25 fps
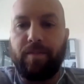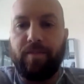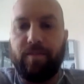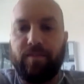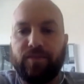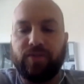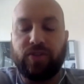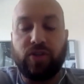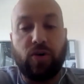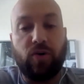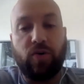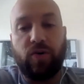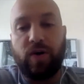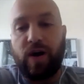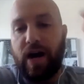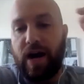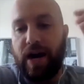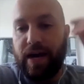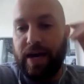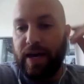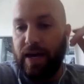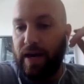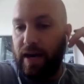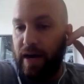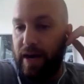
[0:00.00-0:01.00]
So
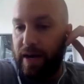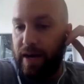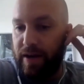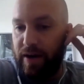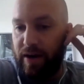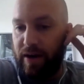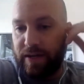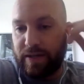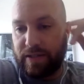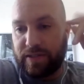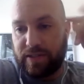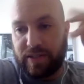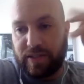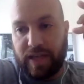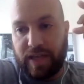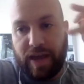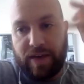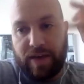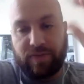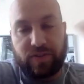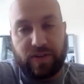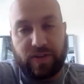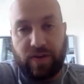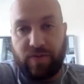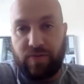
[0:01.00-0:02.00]
I honestly
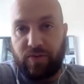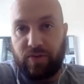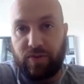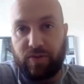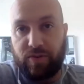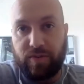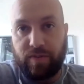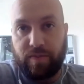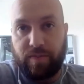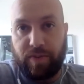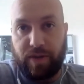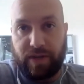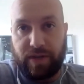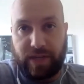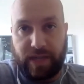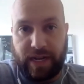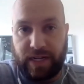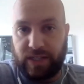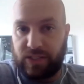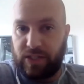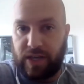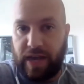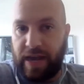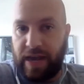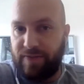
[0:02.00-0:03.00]
have several, but
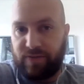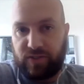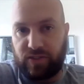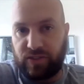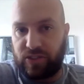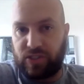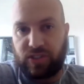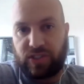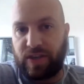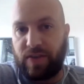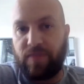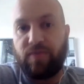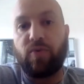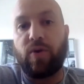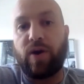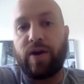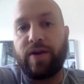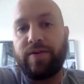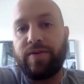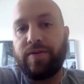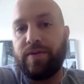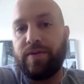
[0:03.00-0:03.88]
I have to just give one?